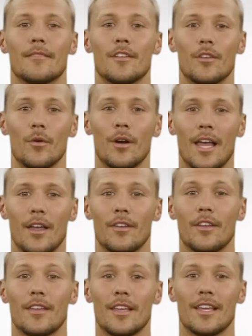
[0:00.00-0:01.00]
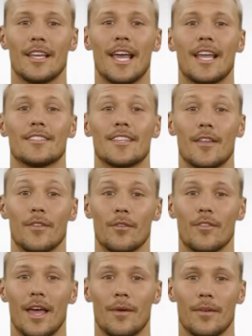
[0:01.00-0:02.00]
Join our community on
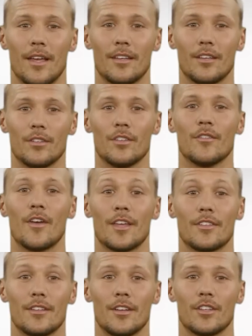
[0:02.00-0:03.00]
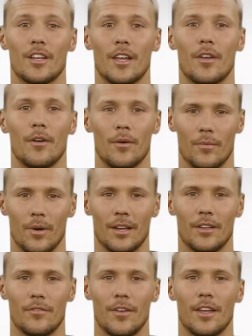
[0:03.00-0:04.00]
Telegram, subscribe to the channel, like
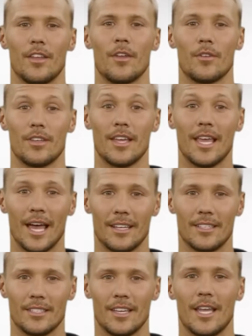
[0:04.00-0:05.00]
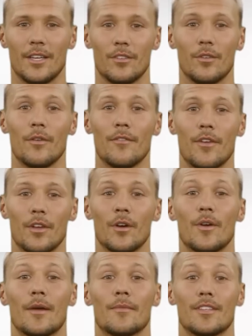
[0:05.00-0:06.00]
the videos, and stay tuned for
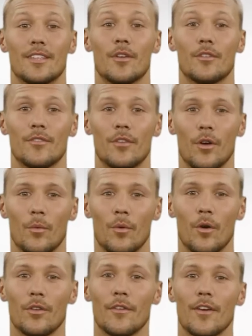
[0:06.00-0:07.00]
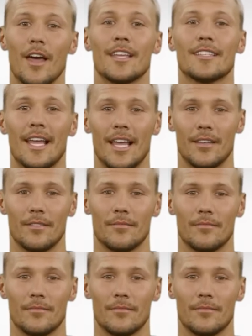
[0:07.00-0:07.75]
new episodes from the world of high tech.